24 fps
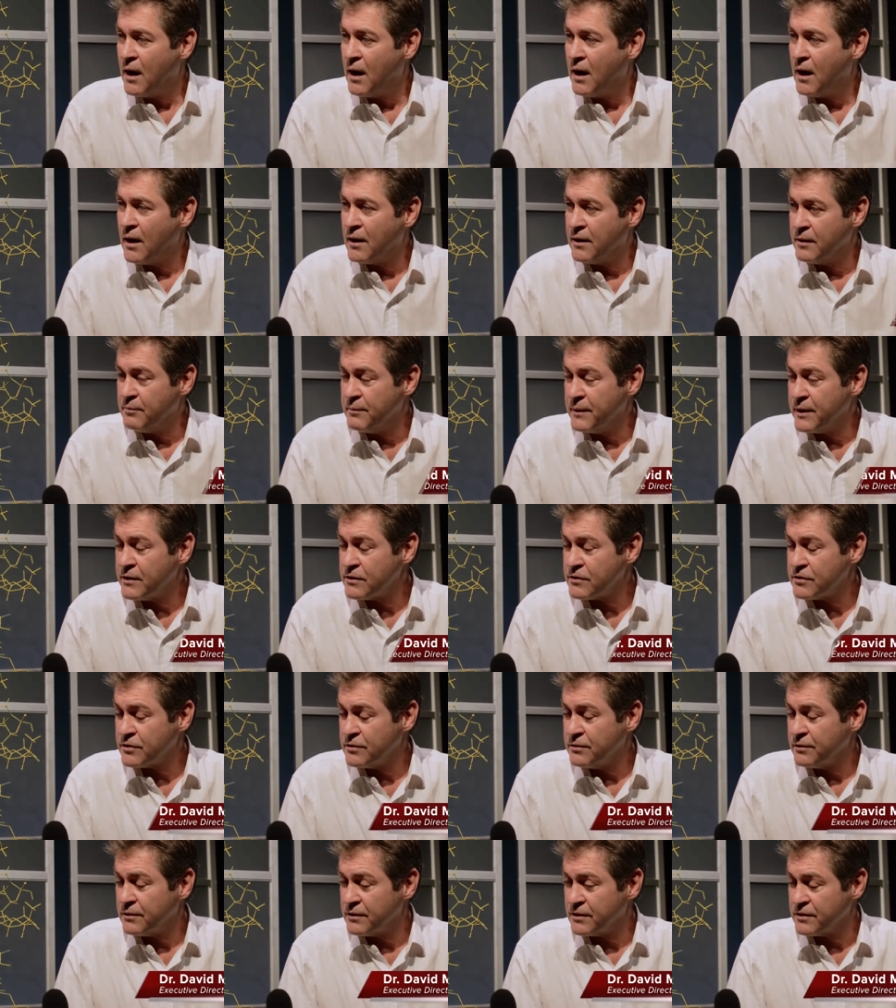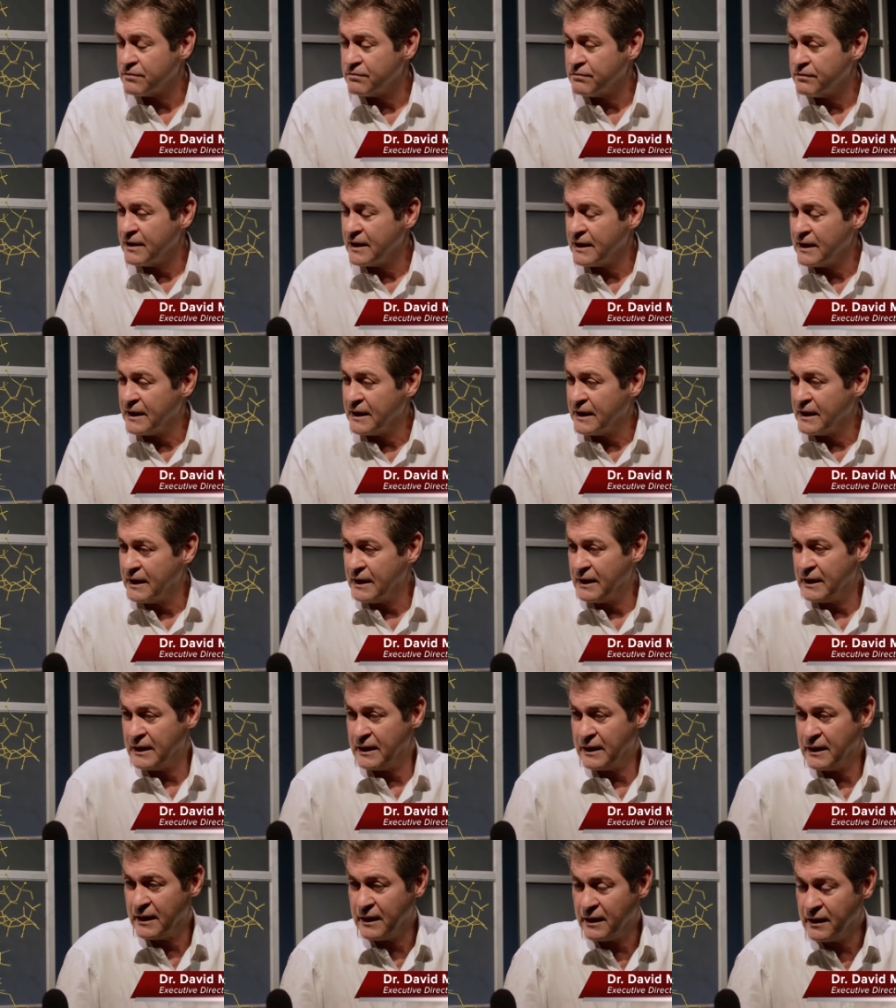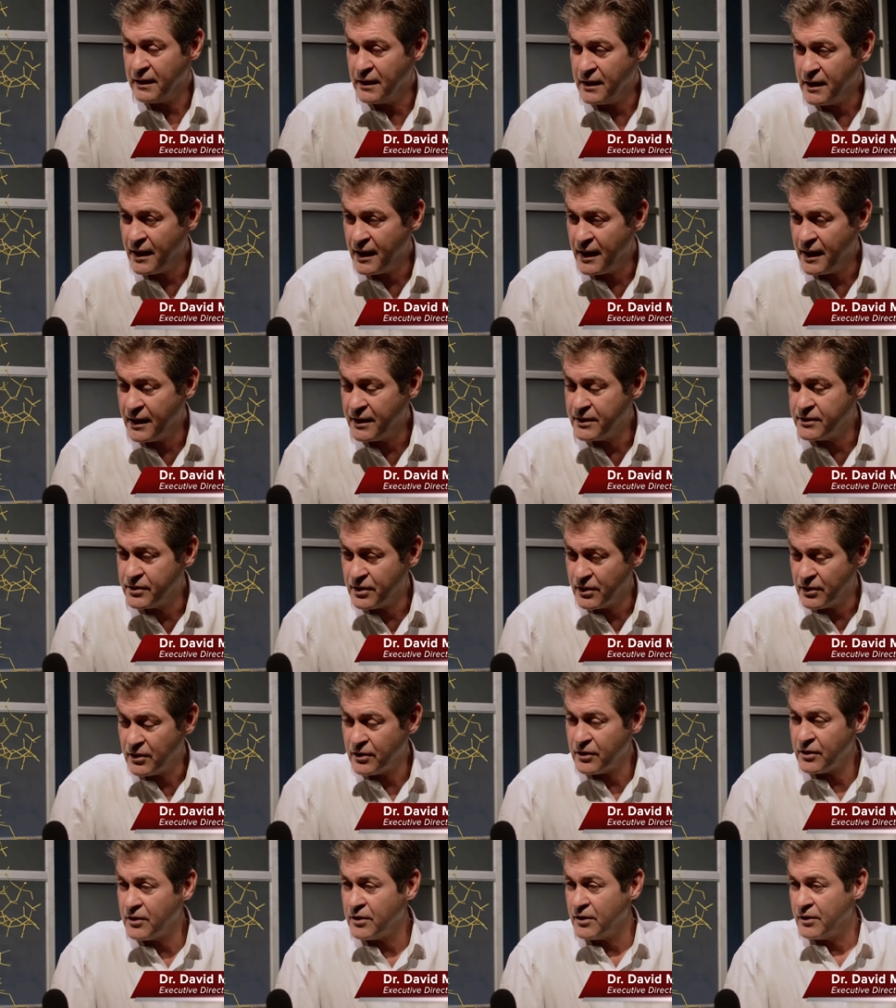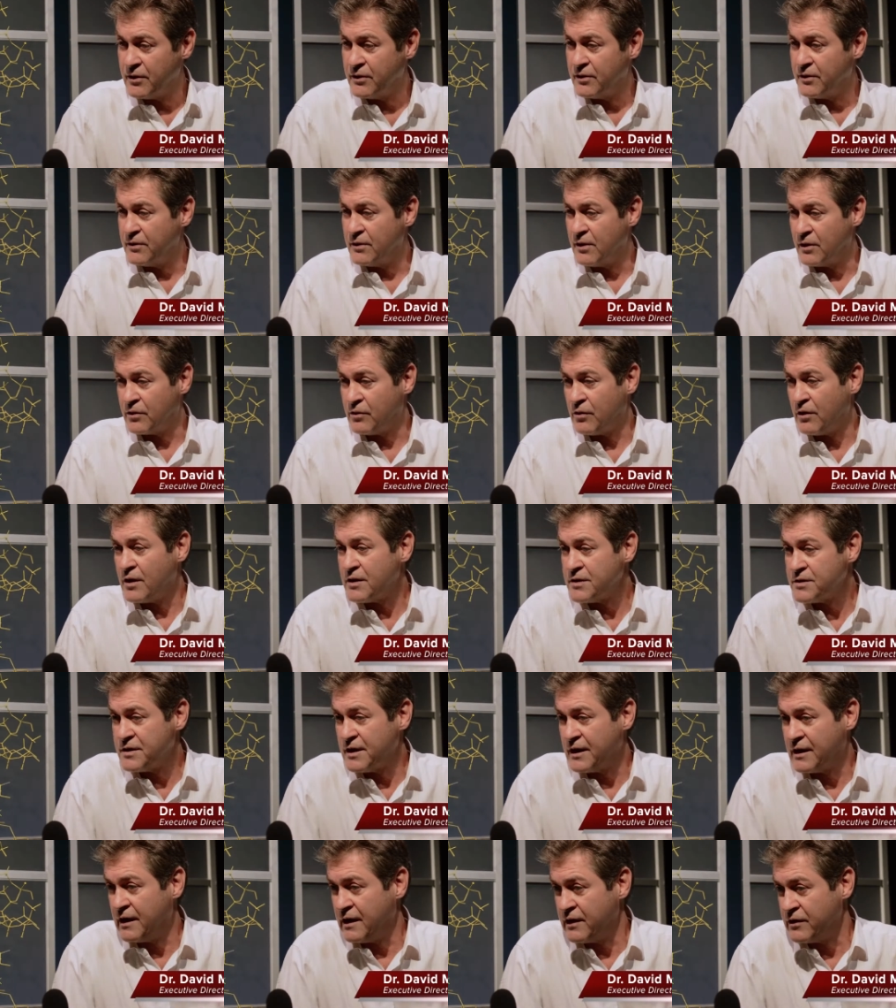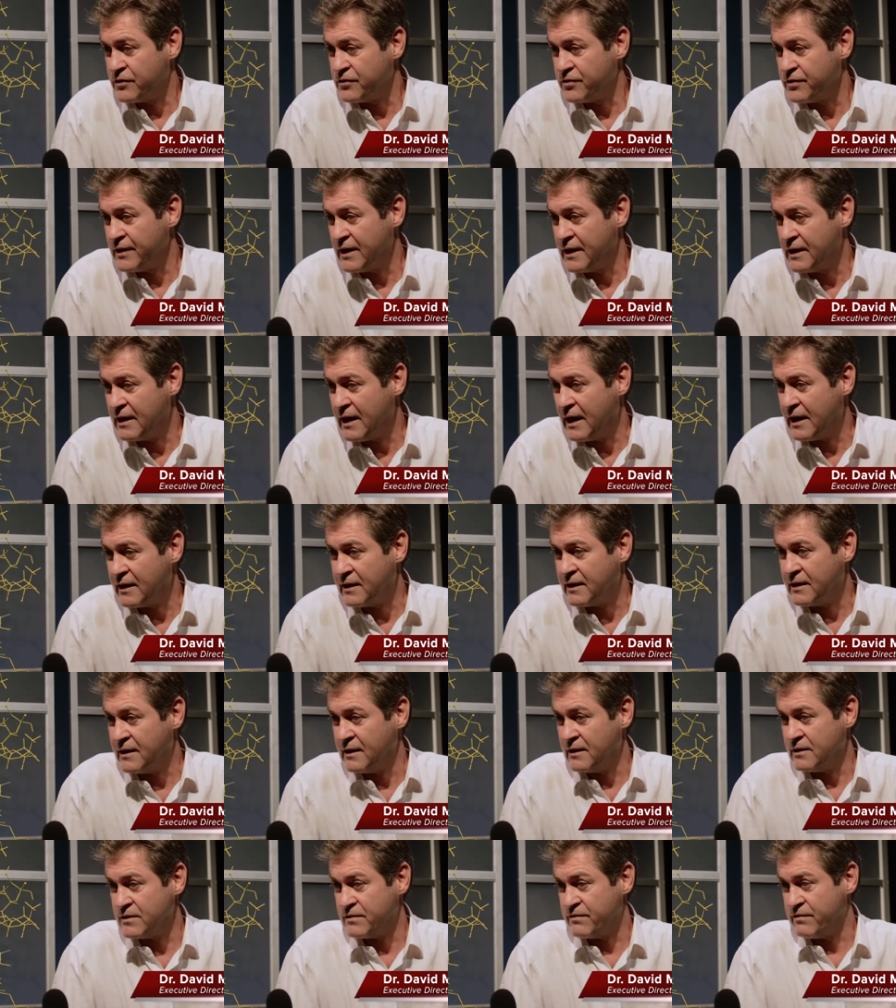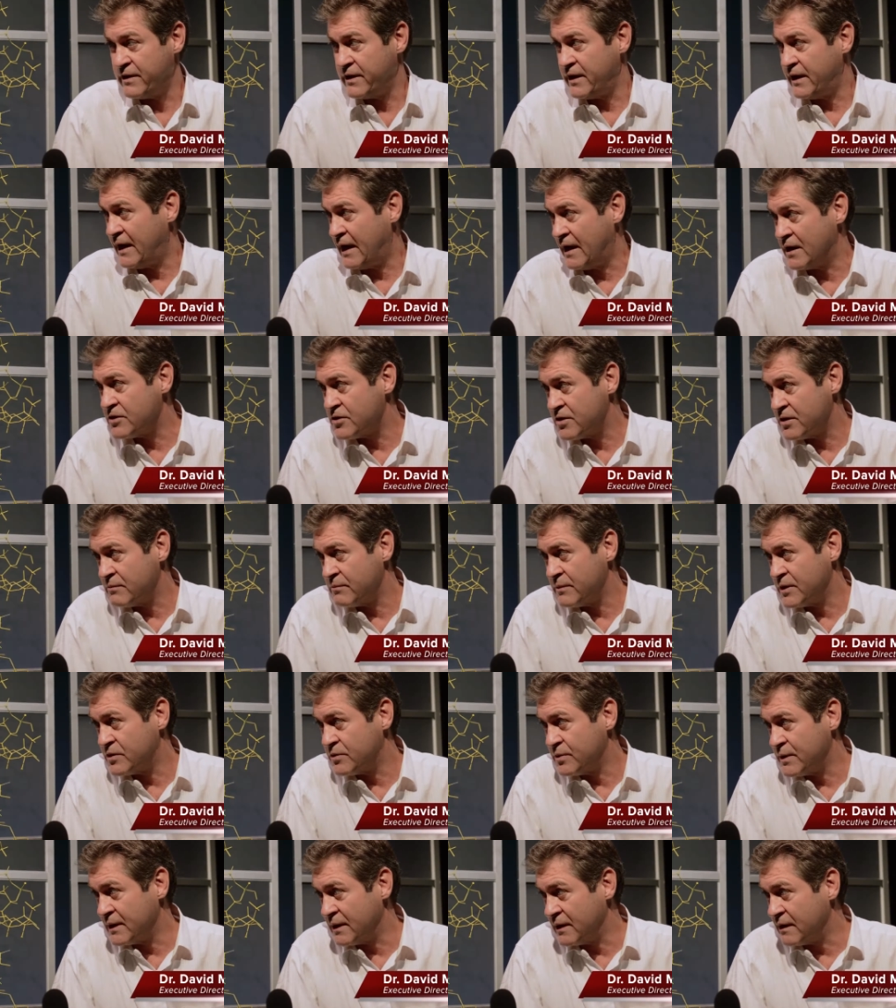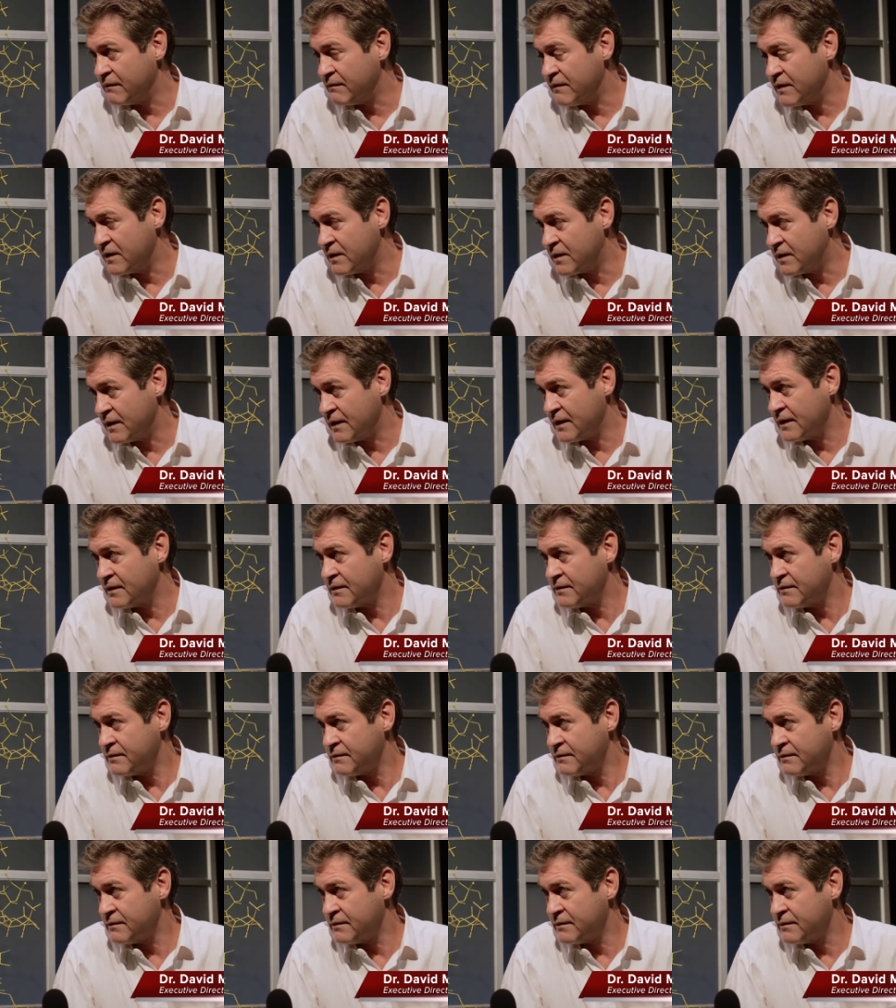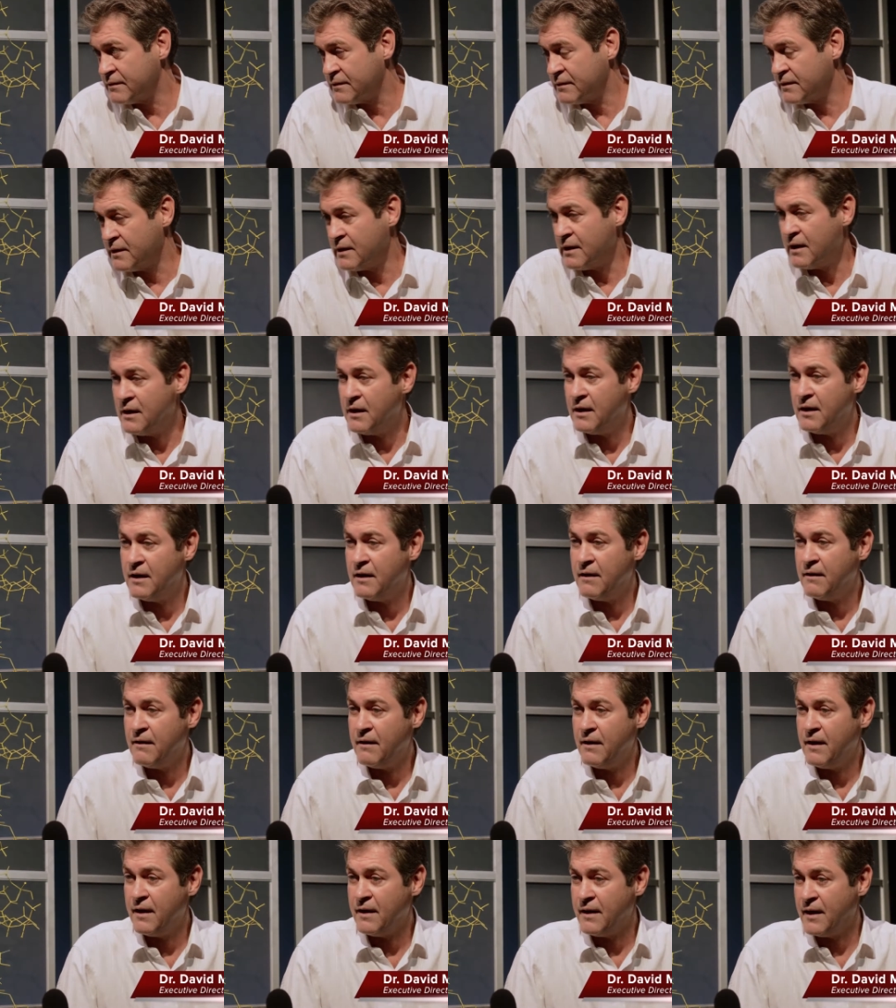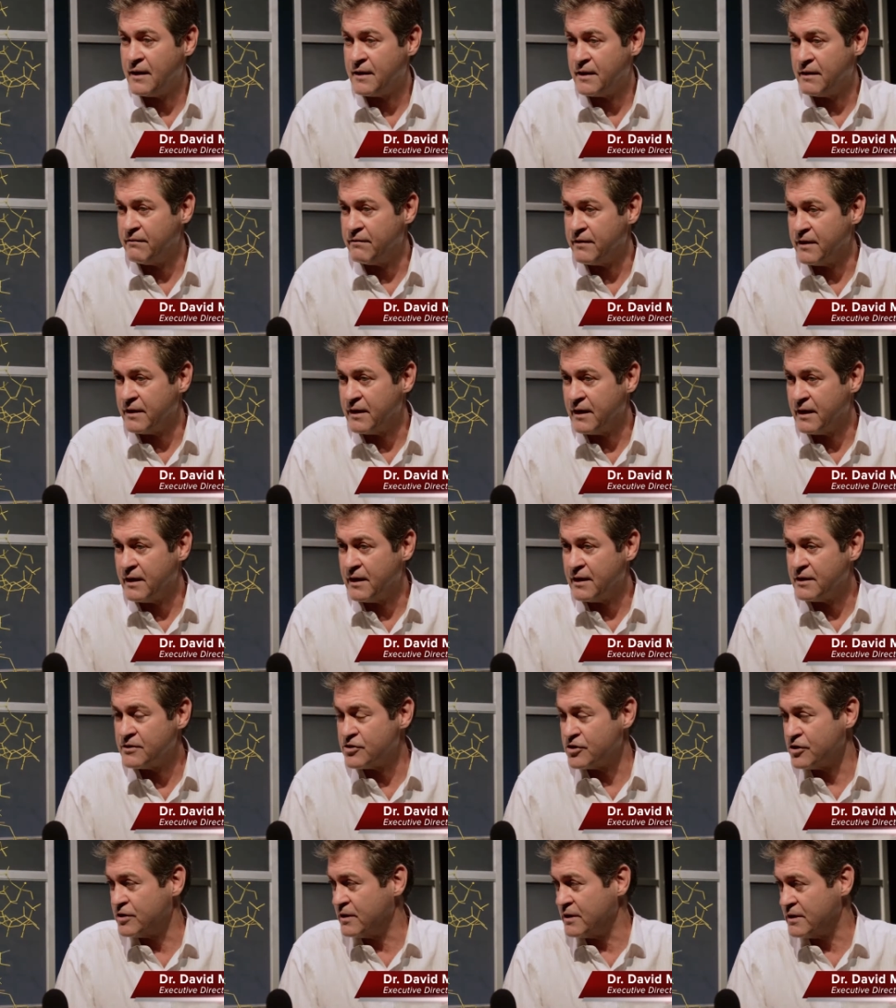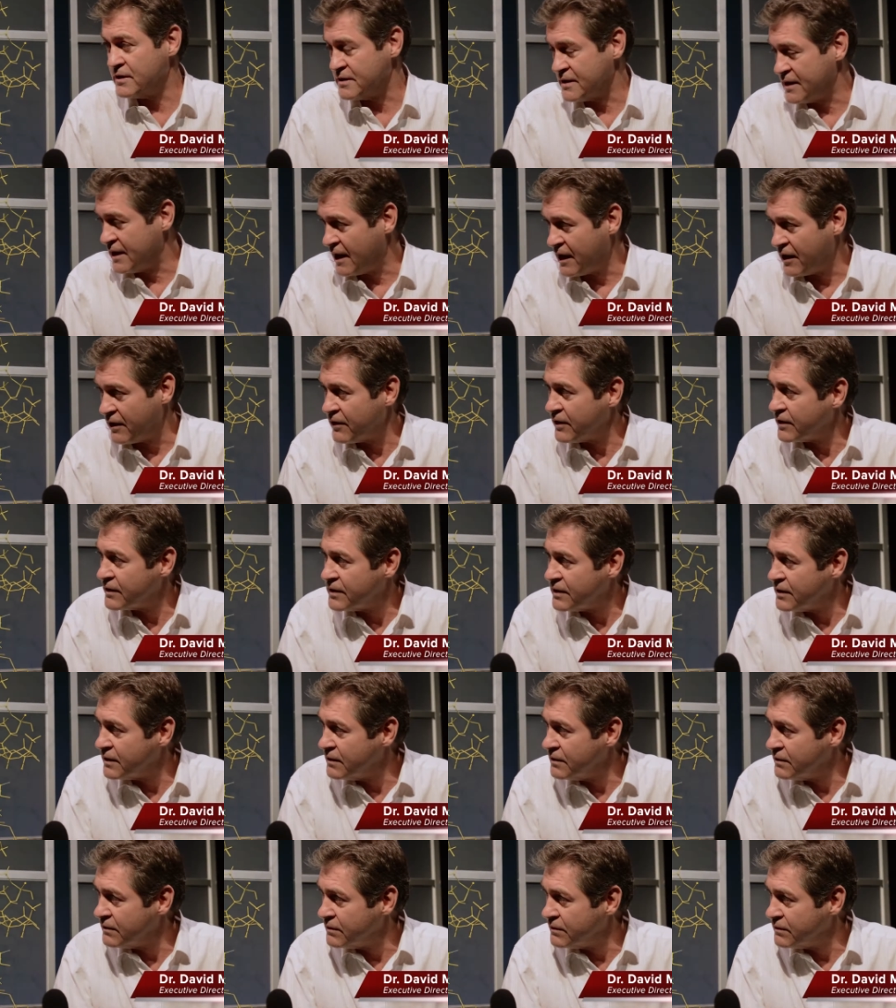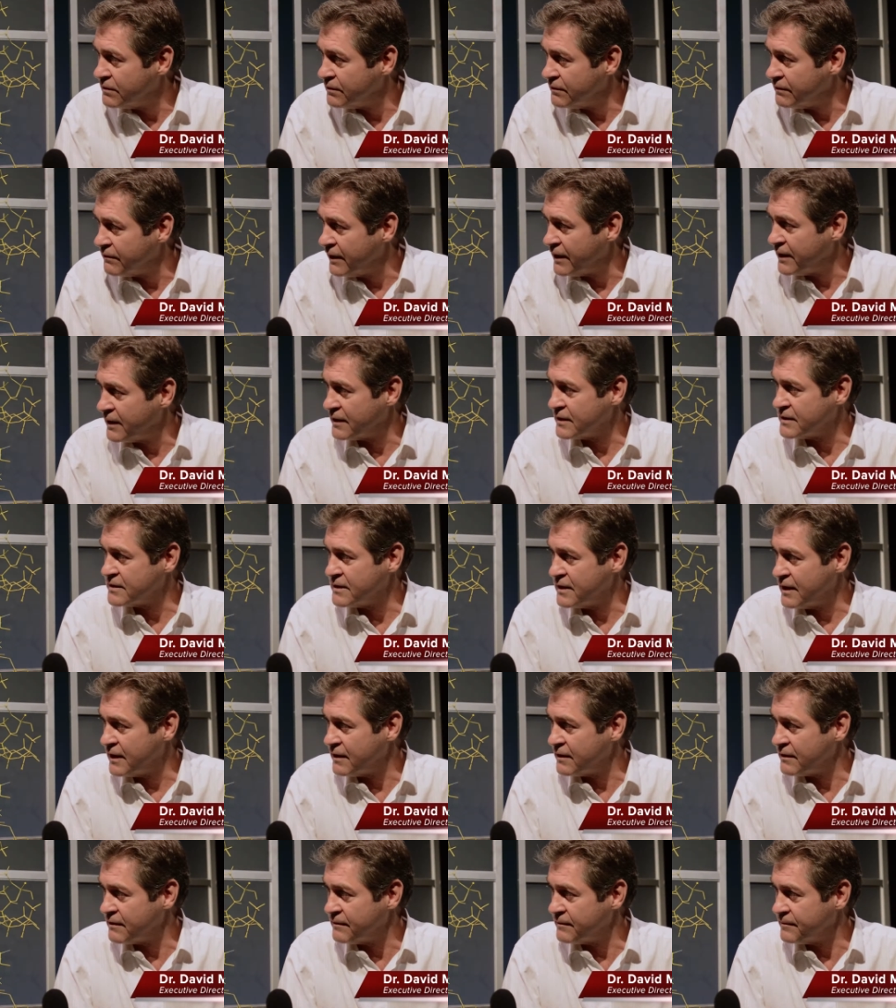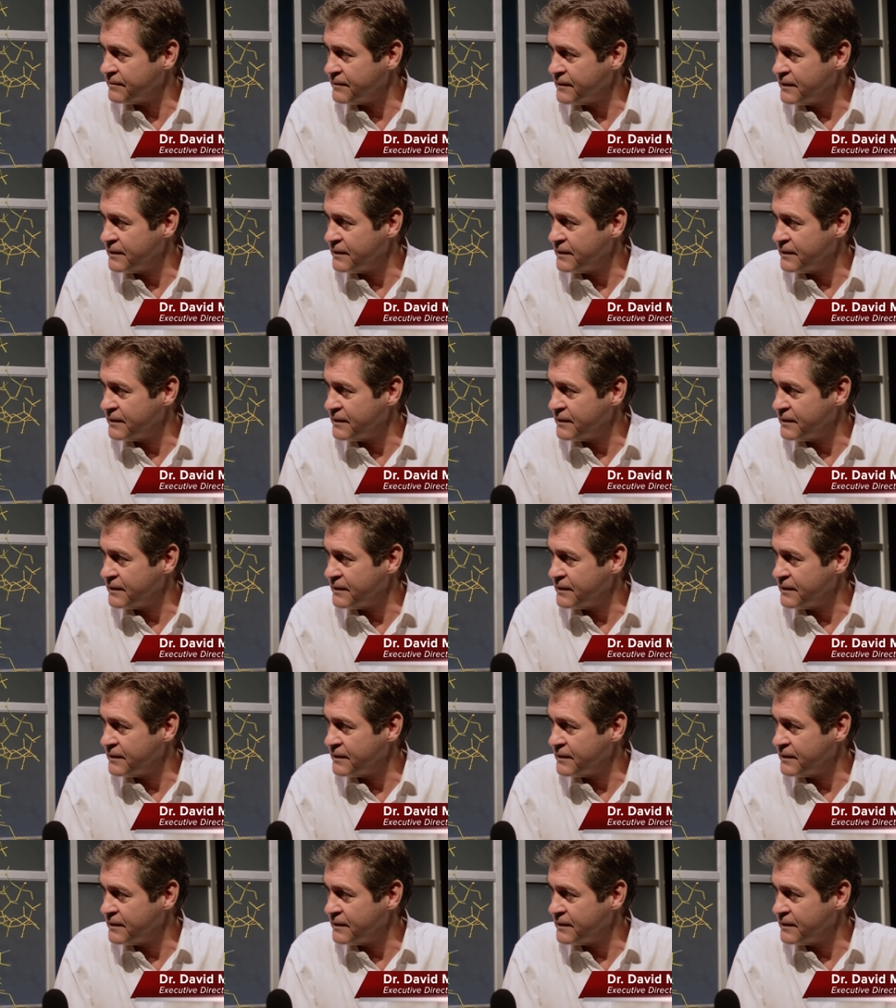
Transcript: The middle schoolers really need to learn across the country that there's variation between living things, and that the variation is inherited to a great extent.